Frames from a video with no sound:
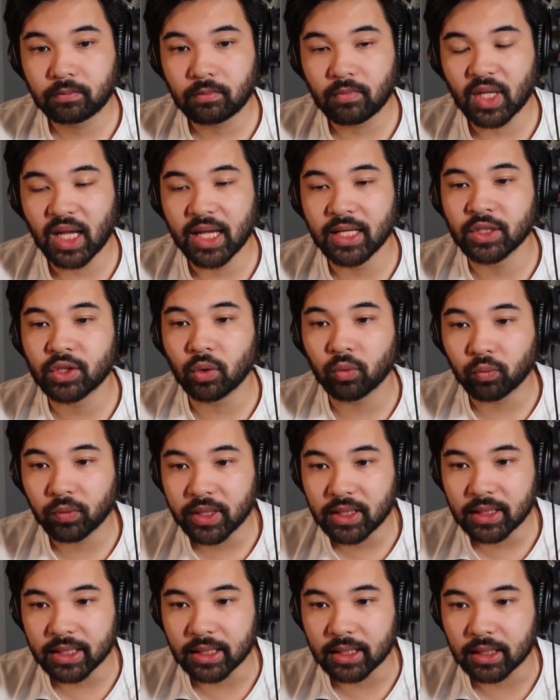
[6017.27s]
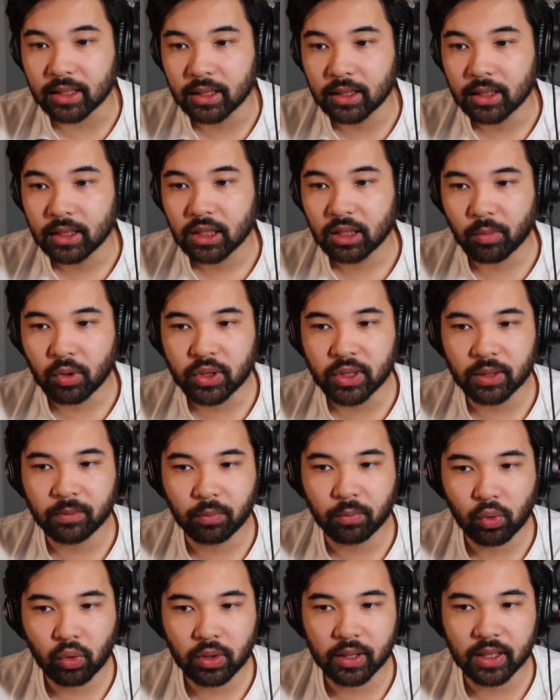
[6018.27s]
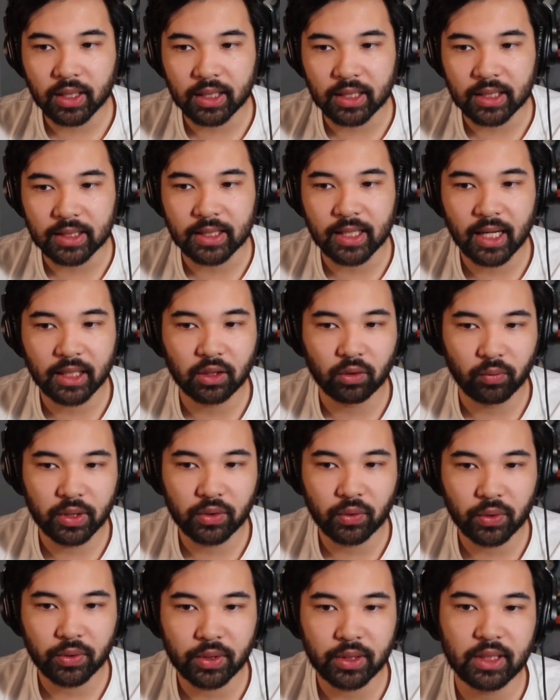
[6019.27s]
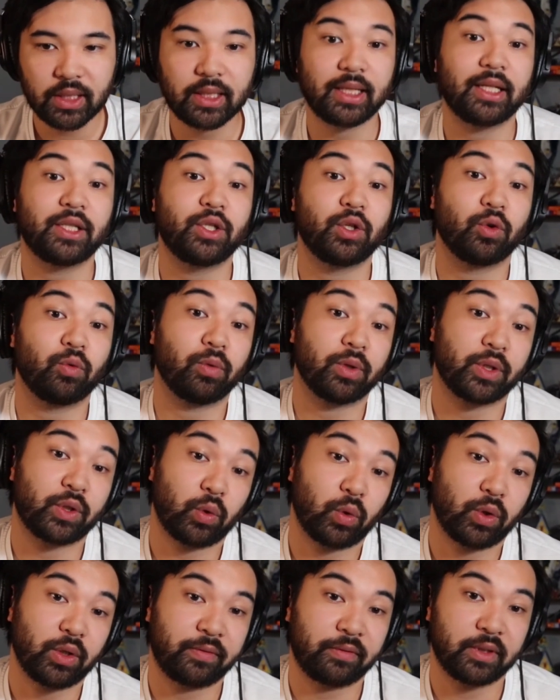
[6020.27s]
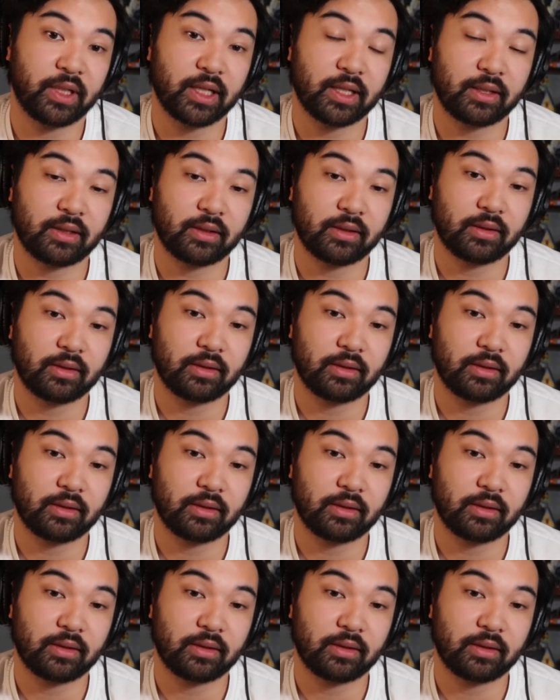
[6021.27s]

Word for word: And so really, the most important thing is not the resources, it's your resourcefulness.